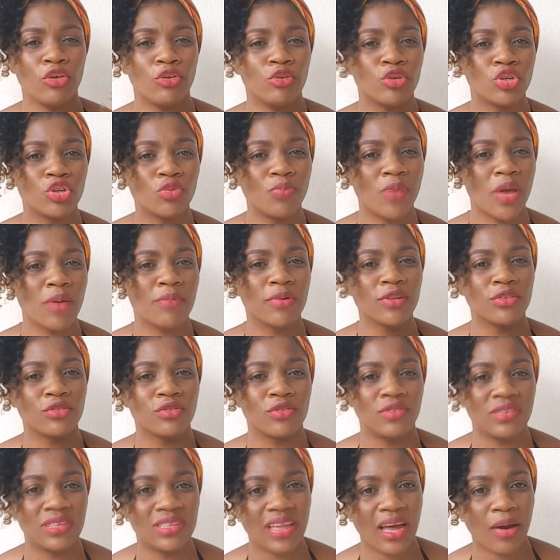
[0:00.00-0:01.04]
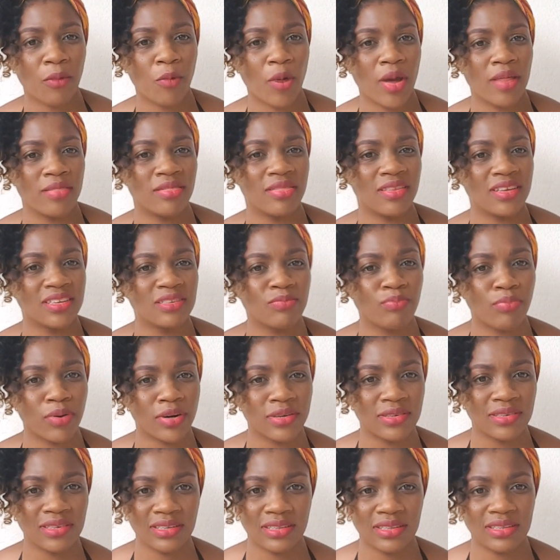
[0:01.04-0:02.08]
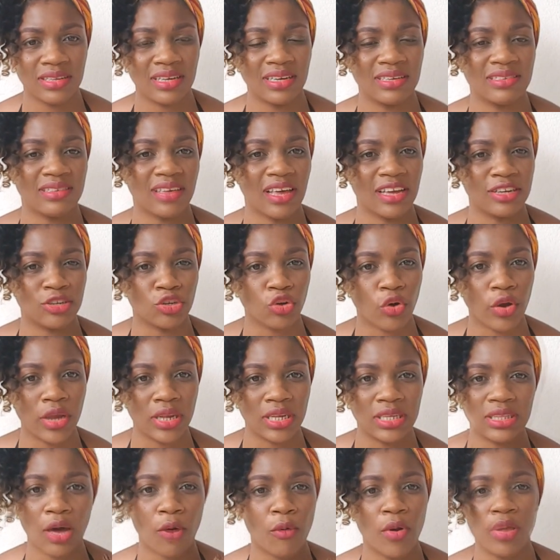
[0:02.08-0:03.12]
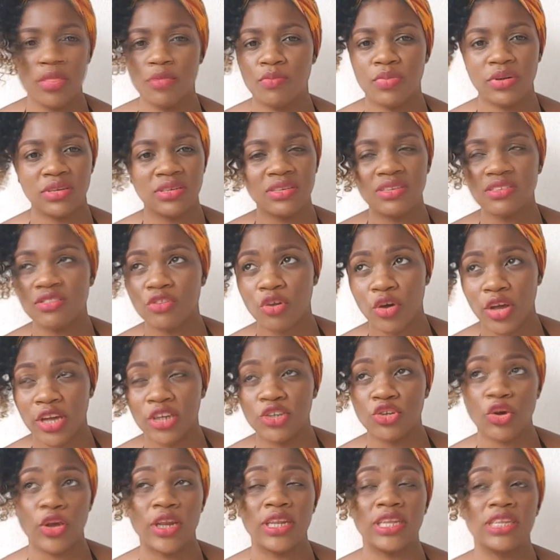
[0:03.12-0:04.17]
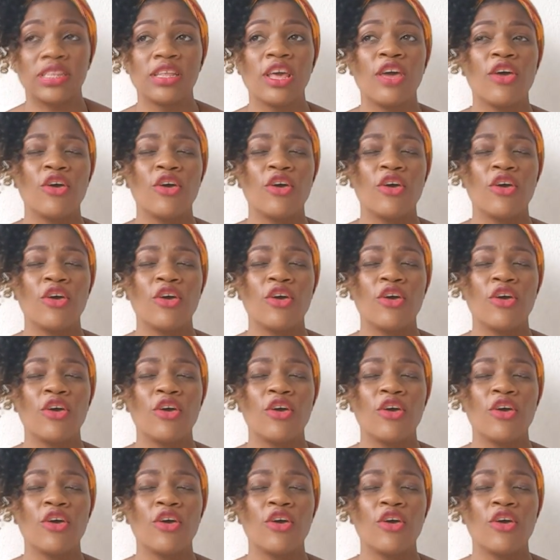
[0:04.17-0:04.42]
You should be able to detect when this person is enjoying it and when the person is not enjoying it.